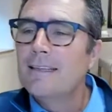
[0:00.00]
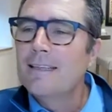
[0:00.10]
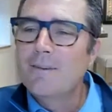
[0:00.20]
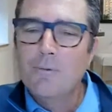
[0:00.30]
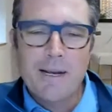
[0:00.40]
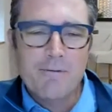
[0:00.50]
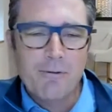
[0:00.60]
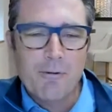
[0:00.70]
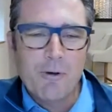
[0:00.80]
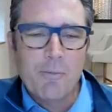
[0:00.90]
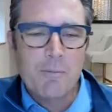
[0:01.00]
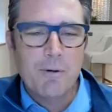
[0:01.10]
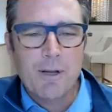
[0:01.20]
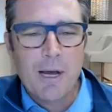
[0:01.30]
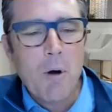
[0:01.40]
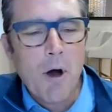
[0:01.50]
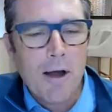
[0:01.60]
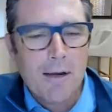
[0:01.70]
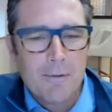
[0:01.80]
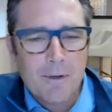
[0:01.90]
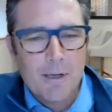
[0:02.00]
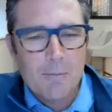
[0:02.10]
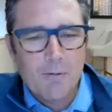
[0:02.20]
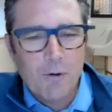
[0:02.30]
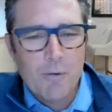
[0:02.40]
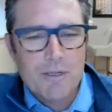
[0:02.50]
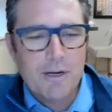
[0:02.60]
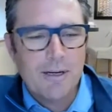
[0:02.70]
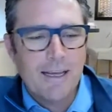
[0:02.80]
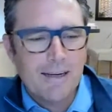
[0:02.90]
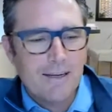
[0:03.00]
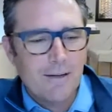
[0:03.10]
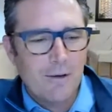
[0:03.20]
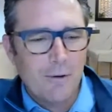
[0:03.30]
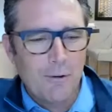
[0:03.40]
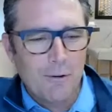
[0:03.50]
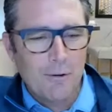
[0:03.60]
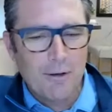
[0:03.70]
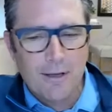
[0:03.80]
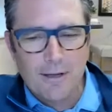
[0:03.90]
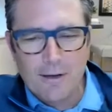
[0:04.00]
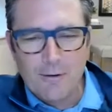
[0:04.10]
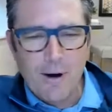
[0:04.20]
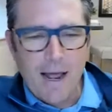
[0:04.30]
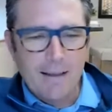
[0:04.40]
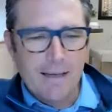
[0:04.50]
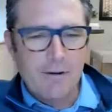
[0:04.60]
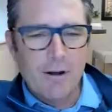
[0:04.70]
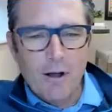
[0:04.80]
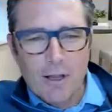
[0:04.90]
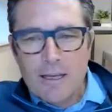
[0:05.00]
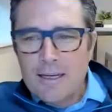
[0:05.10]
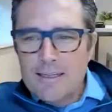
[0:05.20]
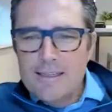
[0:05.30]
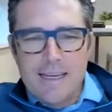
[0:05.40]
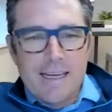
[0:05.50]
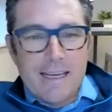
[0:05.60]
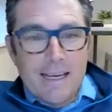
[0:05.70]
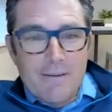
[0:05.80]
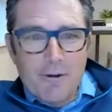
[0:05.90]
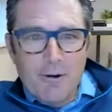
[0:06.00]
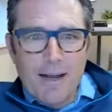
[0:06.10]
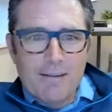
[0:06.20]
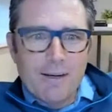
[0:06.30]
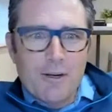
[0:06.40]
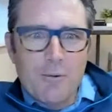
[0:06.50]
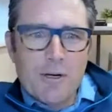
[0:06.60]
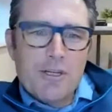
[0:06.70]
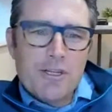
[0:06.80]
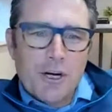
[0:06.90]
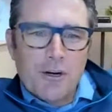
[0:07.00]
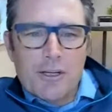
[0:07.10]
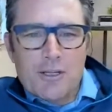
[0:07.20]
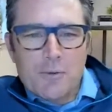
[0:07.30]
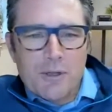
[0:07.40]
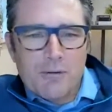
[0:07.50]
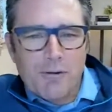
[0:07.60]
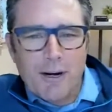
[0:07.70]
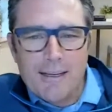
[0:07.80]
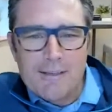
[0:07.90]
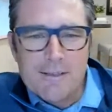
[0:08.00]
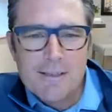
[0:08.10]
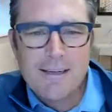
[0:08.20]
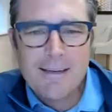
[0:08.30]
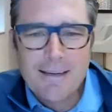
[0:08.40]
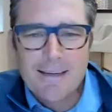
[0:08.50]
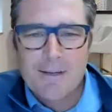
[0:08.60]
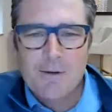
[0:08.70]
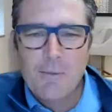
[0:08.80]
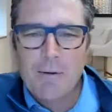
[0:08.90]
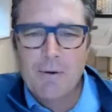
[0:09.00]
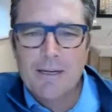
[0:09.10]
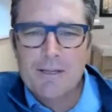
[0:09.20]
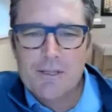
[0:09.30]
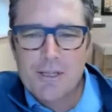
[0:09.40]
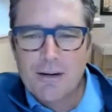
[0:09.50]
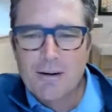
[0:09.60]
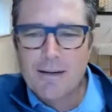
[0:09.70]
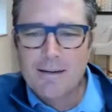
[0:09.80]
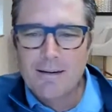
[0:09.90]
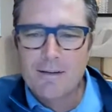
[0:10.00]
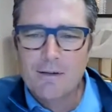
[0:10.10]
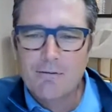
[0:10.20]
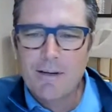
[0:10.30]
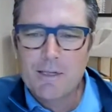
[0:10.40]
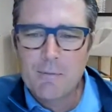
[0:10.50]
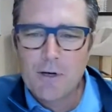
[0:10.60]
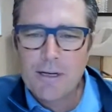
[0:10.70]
Waiting for a few people to come on before we start getting into the whole rally of it all. Dee, if you're out there and you want to share this with your friends, you might want to share it on your Facebook.